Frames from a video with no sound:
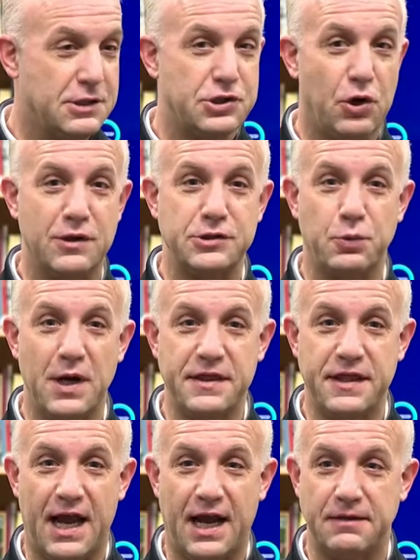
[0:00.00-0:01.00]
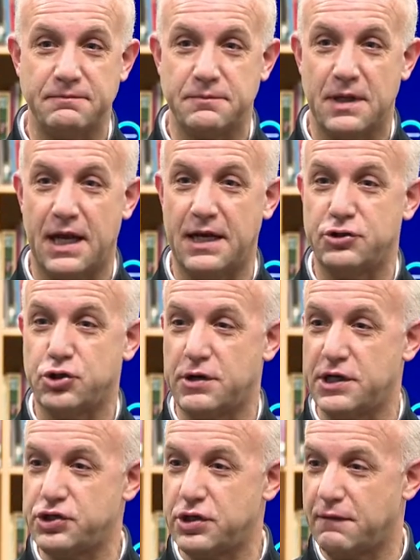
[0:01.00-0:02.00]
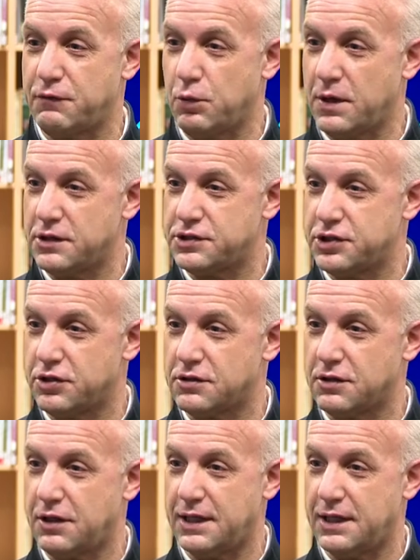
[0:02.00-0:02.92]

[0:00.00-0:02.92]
So it's with that and tradition of the Winners Circle,